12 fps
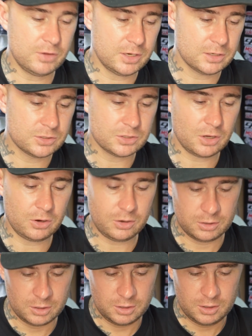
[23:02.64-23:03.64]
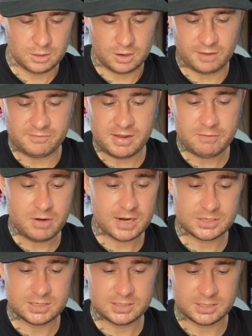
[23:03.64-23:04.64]
it. So I've never
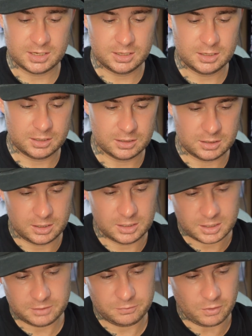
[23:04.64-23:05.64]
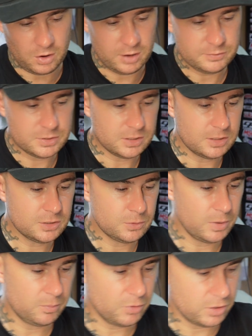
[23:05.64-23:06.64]
actually seen an ED5, so this
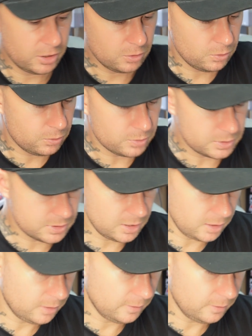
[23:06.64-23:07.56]
would be pretty cool to see.